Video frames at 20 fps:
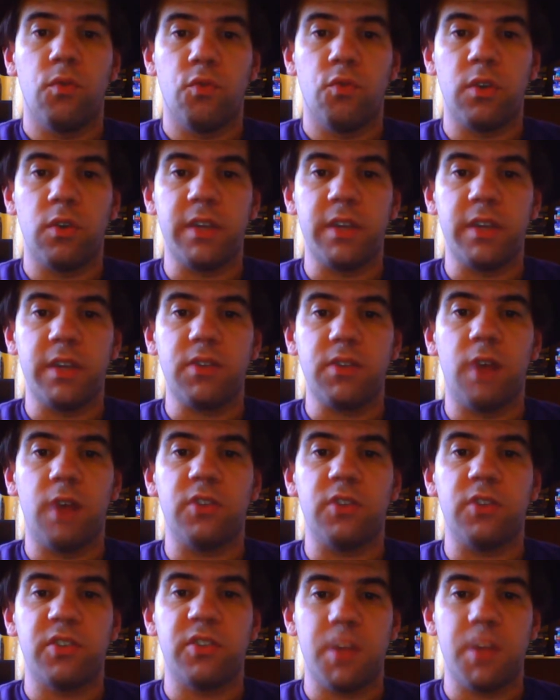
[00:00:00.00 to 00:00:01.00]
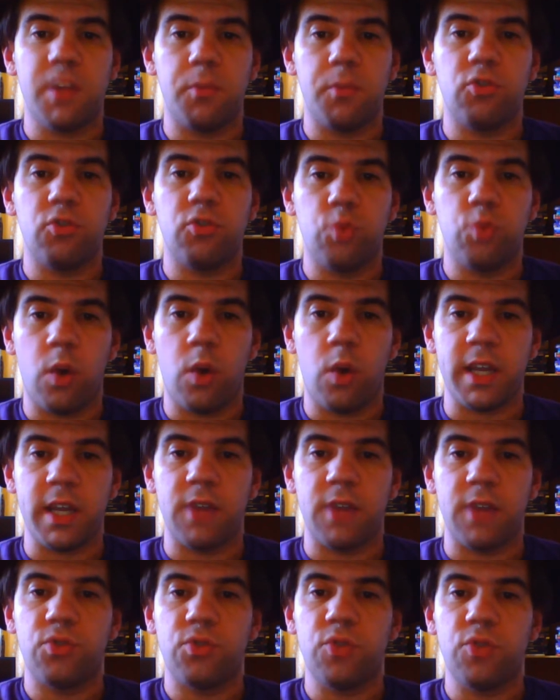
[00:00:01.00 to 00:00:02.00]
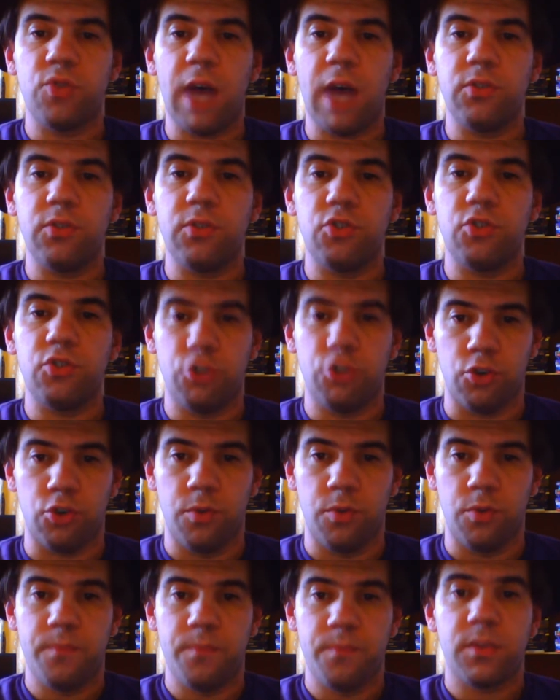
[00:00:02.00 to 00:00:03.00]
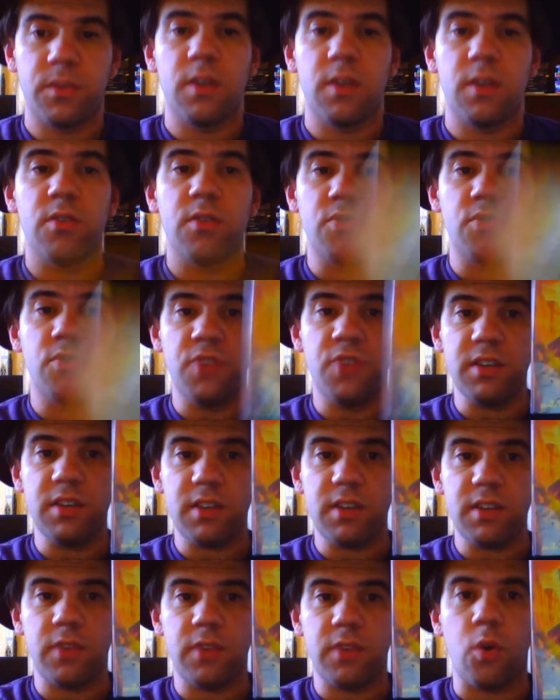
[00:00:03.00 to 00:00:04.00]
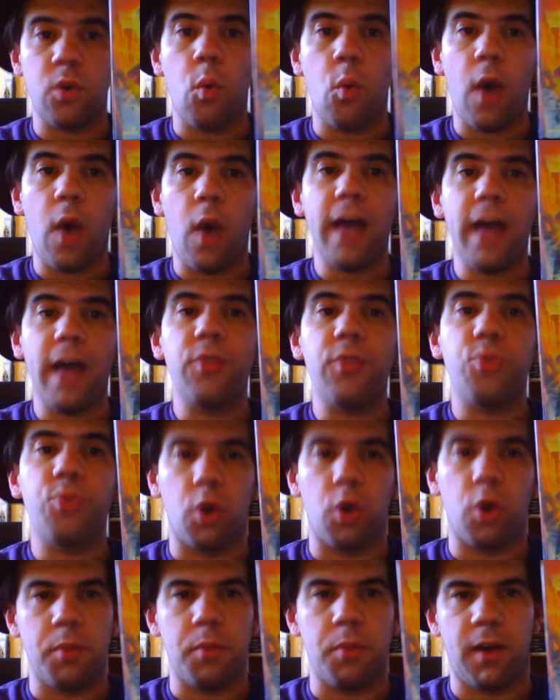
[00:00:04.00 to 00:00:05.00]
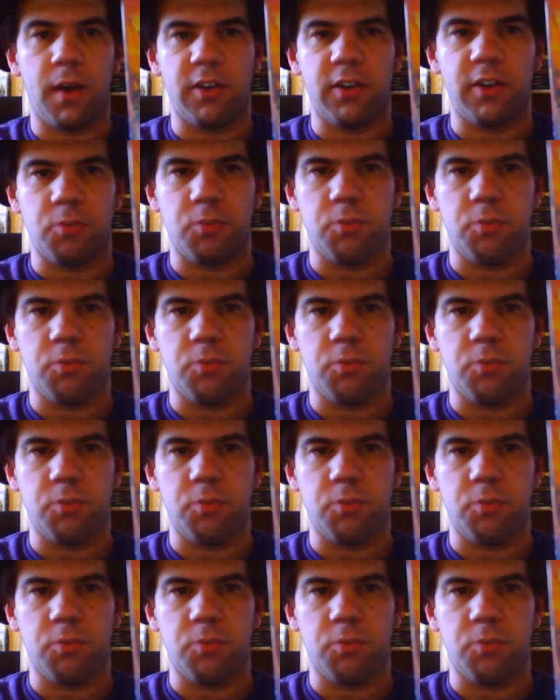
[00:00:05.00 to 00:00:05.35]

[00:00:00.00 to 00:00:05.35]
Released on December 20th, 2002, this is the Wild Thornberrys